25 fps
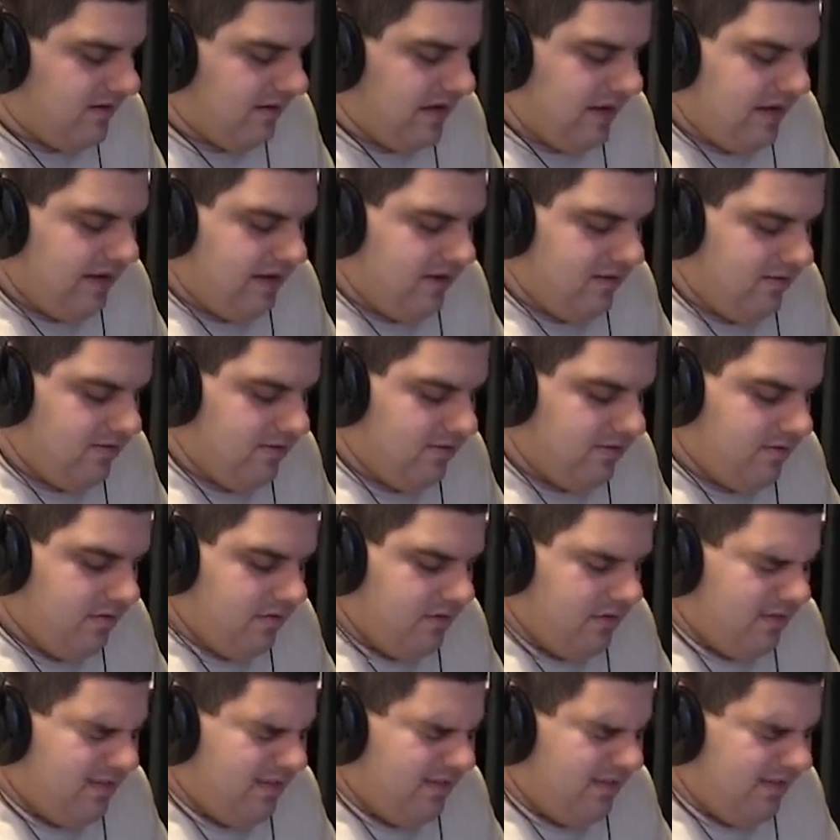And I use
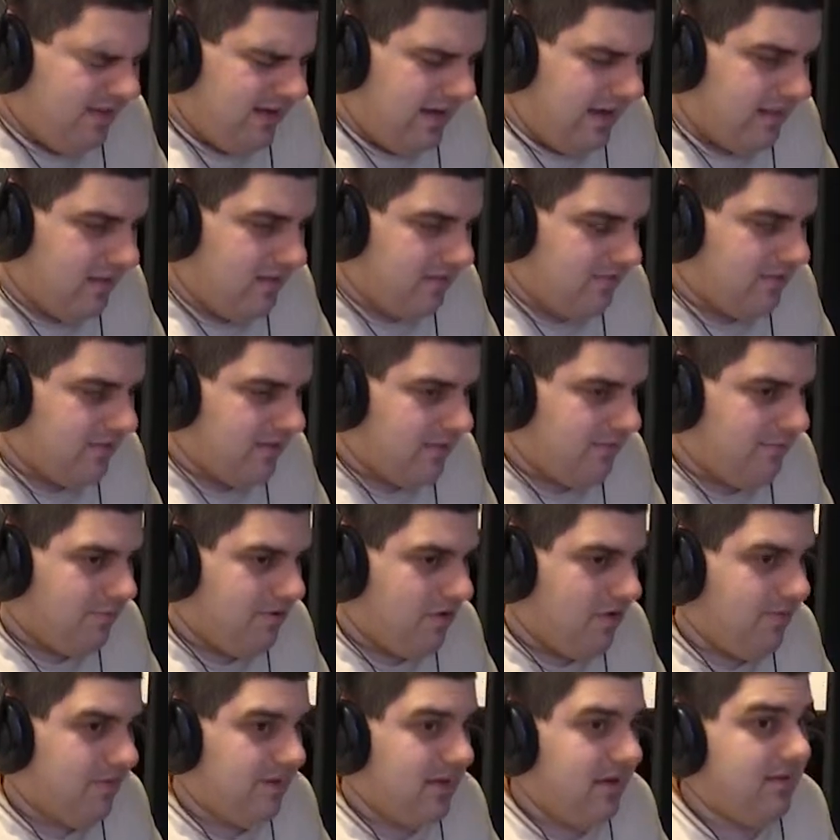Lathrop as a
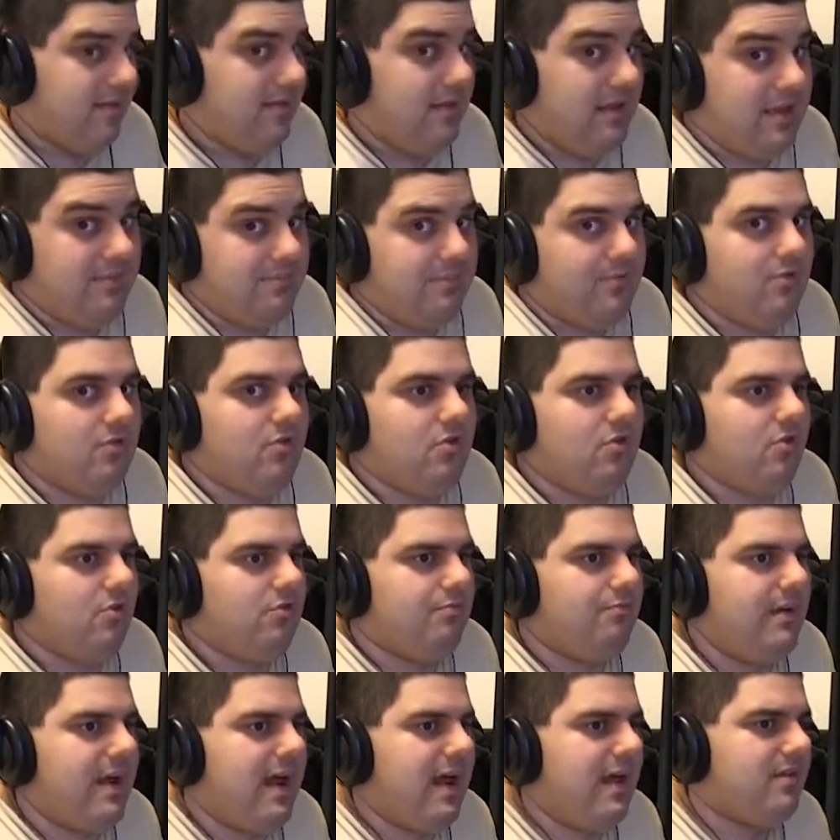perfect example in
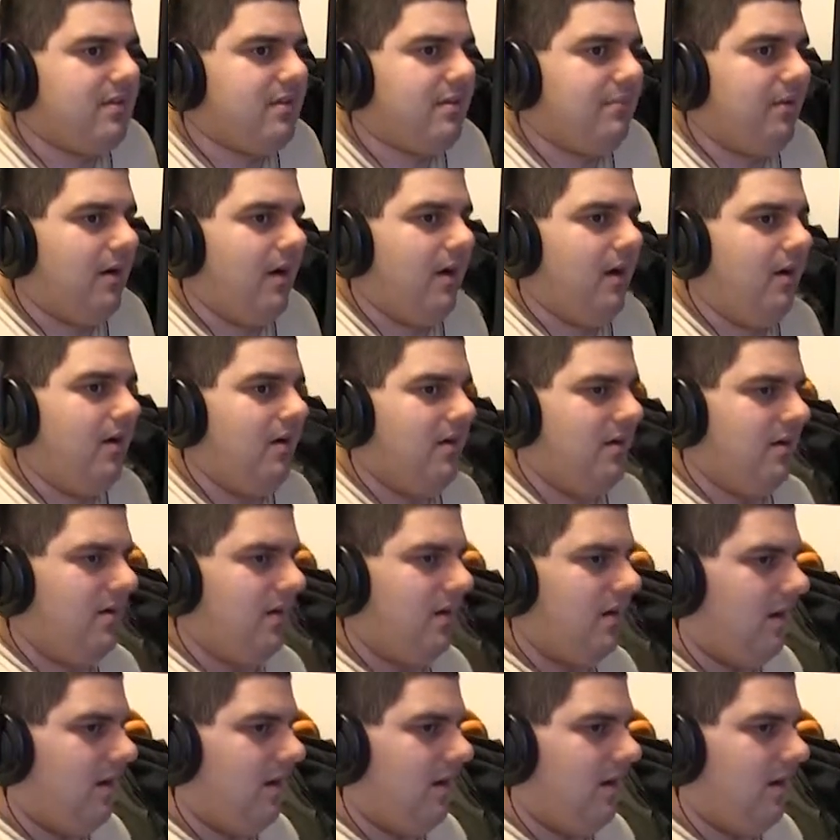girls basketball